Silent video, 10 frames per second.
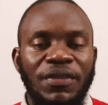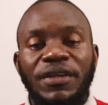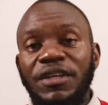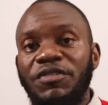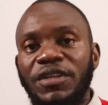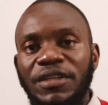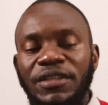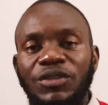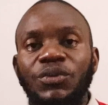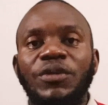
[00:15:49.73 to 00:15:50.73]
then
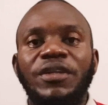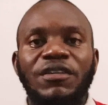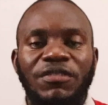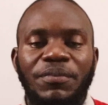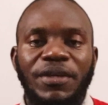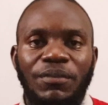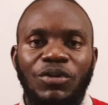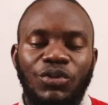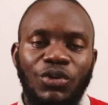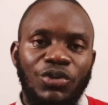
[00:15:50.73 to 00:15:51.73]
definitely you will never be
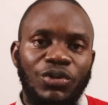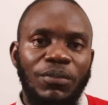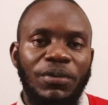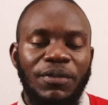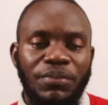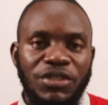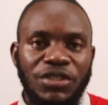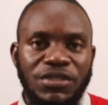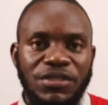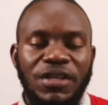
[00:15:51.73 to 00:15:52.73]
able to control your blood
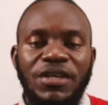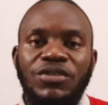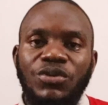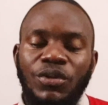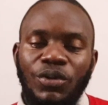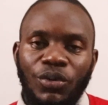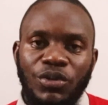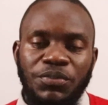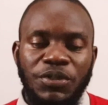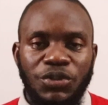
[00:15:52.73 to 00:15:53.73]
pressures. So they'll
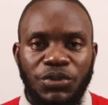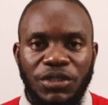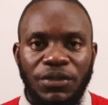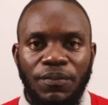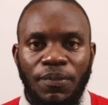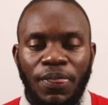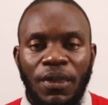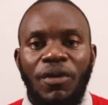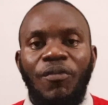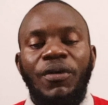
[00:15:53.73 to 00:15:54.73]
always be shooting.
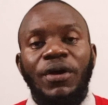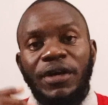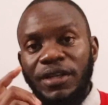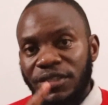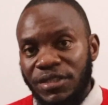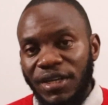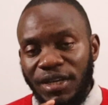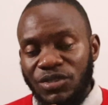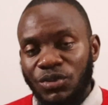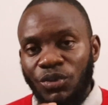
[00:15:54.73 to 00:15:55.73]
And
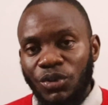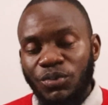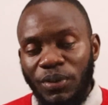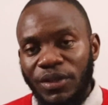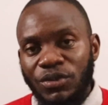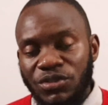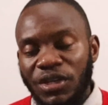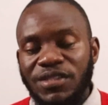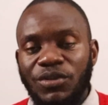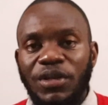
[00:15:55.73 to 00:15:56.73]
drugs, you'll go to buy those
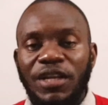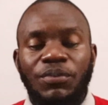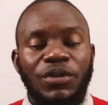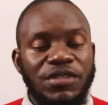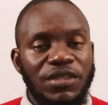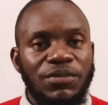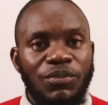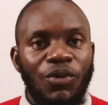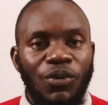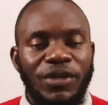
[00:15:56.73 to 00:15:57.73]
drugs that will help you excrete
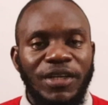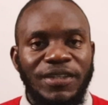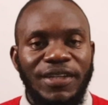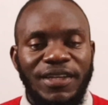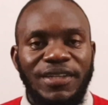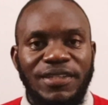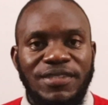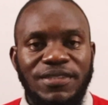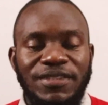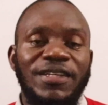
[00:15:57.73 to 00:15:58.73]
more water in the
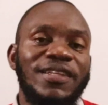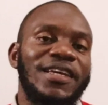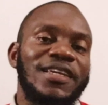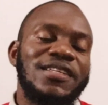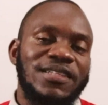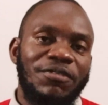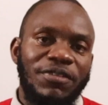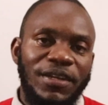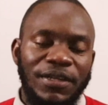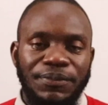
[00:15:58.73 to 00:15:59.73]
kidneys, yet the kidneys are
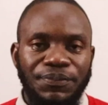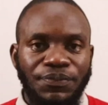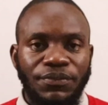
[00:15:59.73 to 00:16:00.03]
failing.